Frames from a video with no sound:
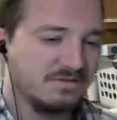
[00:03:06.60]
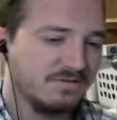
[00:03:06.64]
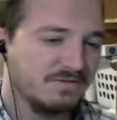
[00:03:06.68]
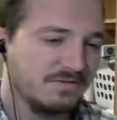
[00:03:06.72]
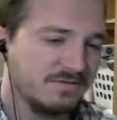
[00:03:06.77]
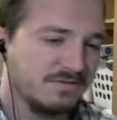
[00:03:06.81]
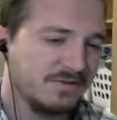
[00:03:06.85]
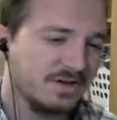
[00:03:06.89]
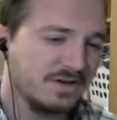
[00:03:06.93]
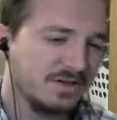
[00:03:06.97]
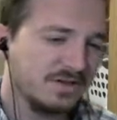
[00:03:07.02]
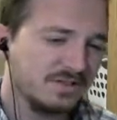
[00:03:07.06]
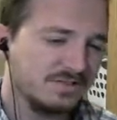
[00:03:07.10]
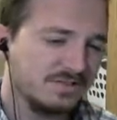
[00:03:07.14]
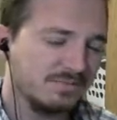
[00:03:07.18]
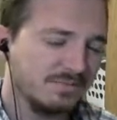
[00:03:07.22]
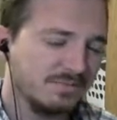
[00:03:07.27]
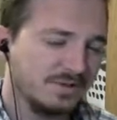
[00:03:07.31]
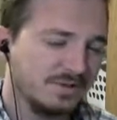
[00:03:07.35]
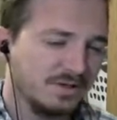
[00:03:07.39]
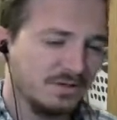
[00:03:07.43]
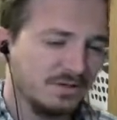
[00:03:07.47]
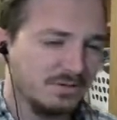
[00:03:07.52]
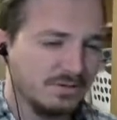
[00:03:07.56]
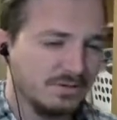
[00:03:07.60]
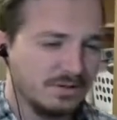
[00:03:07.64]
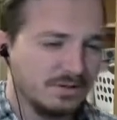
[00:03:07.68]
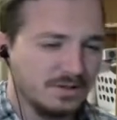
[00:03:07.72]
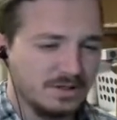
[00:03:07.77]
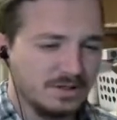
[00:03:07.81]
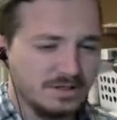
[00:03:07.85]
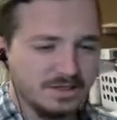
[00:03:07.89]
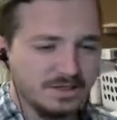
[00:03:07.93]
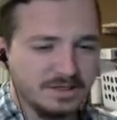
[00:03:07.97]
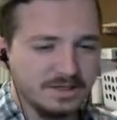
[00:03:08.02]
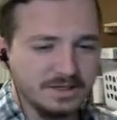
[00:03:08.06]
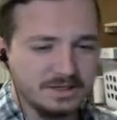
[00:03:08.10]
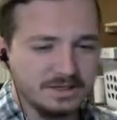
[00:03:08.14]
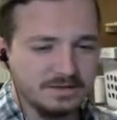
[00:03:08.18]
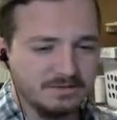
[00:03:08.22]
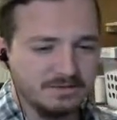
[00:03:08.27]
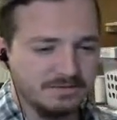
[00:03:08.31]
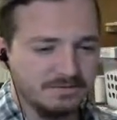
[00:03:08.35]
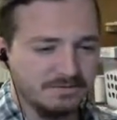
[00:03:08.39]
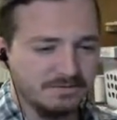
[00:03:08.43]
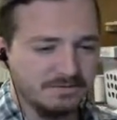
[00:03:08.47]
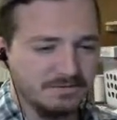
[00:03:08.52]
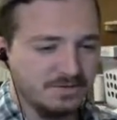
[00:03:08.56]
Fight me or leave!
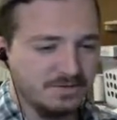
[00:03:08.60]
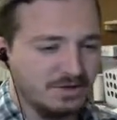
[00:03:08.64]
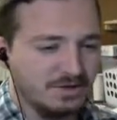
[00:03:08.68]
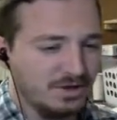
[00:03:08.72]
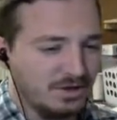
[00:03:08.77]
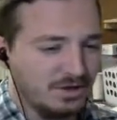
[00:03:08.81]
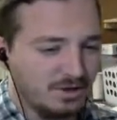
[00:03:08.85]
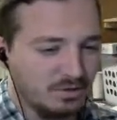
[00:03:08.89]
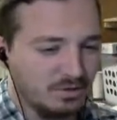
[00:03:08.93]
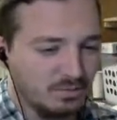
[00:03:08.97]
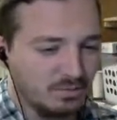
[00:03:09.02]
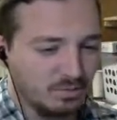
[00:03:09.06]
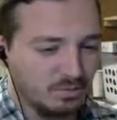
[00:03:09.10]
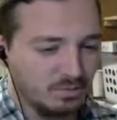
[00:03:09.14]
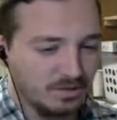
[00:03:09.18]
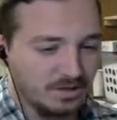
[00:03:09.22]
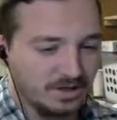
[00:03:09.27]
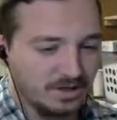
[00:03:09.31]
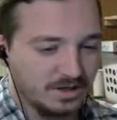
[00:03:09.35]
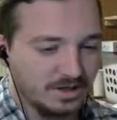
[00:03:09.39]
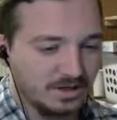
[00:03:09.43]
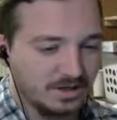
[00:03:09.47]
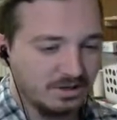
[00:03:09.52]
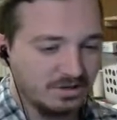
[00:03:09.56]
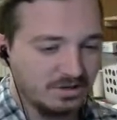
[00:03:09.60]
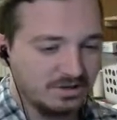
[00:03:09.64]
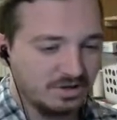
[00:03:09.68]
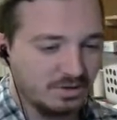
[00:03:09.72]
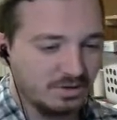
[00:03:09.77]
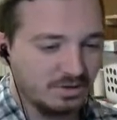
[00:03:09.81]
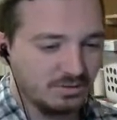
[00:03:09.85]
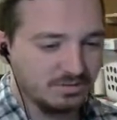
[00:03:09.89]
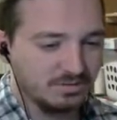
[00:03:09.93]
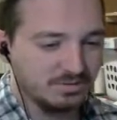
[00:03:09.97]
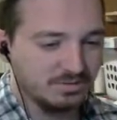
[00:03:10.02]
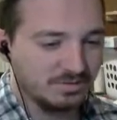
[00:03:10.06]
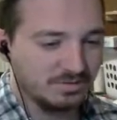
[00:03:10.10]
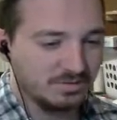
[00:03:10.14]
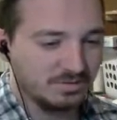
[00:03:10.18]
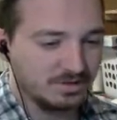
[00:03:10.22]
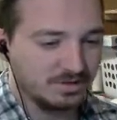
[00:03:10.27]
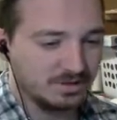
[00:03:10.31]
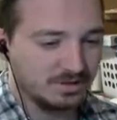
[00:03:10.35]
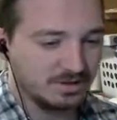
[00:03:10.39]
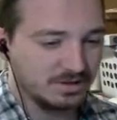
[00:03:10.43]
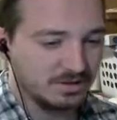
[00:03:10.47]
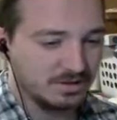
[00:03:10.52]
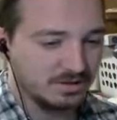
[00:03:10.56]
No! I already told you I'm not a
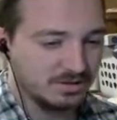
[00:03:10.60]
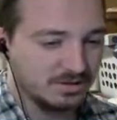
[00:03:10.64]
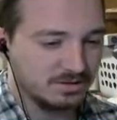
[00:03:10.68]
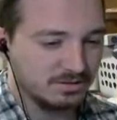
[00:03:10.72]
good...